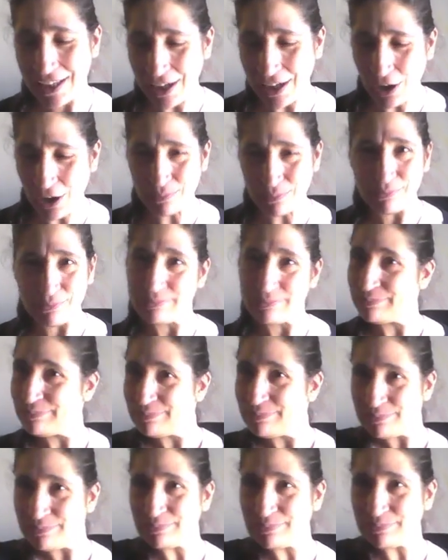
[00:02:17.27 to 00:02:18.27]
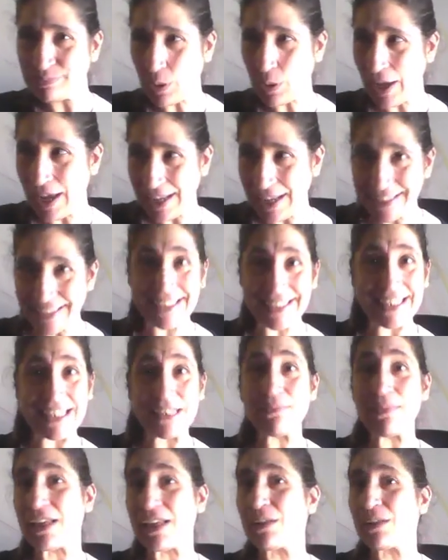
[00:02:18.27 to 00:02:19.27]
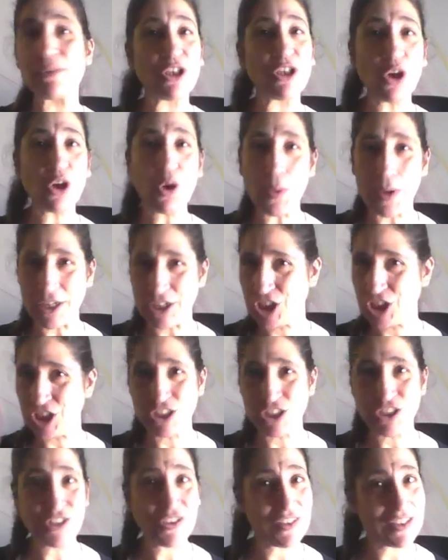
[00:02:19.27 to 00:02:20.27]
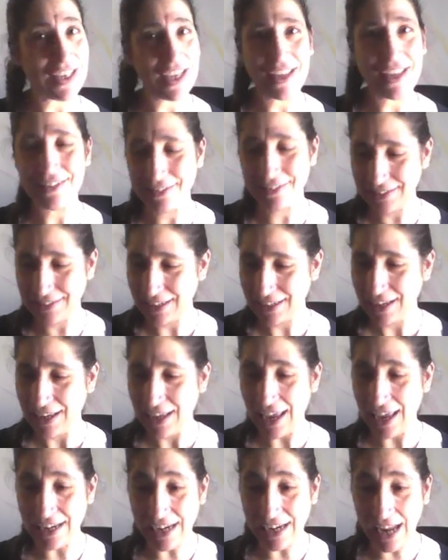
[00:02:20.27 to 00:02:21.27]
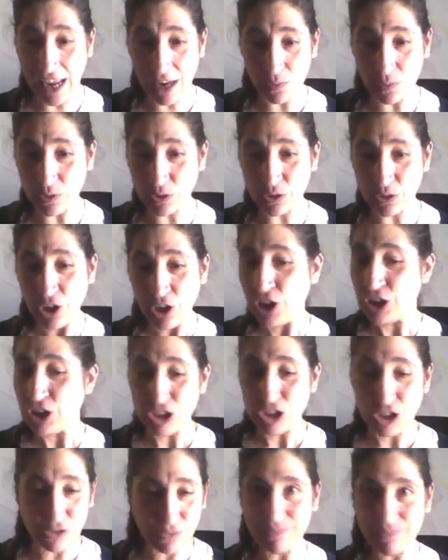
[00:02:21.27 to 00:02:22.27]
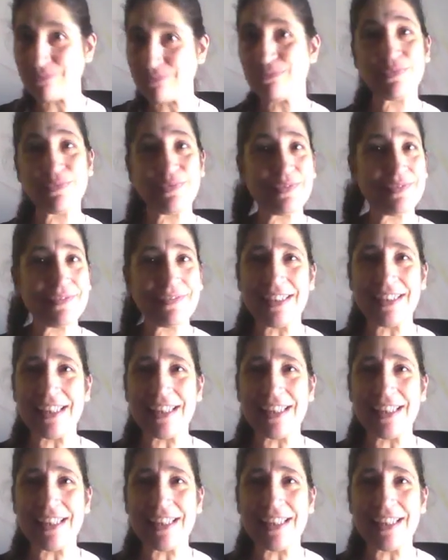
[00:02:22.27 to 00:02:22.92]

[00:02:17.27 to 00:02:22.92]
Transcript: answer them in as honest and insightful way as I can, you know, is